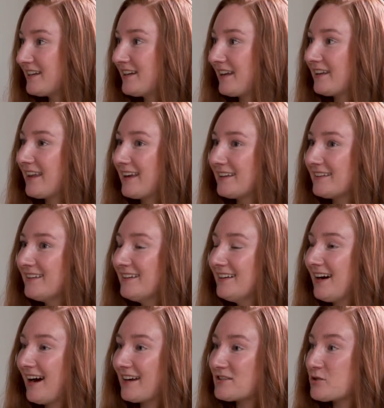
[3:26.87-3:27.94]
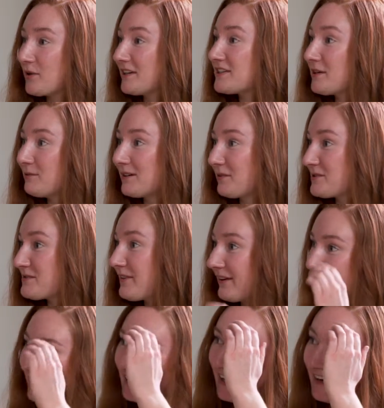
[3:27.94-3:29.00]
and then I joined it when I was
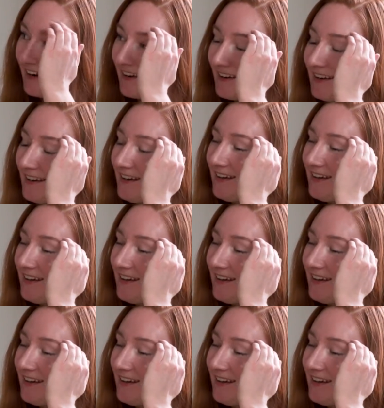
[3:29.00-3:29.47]
very young.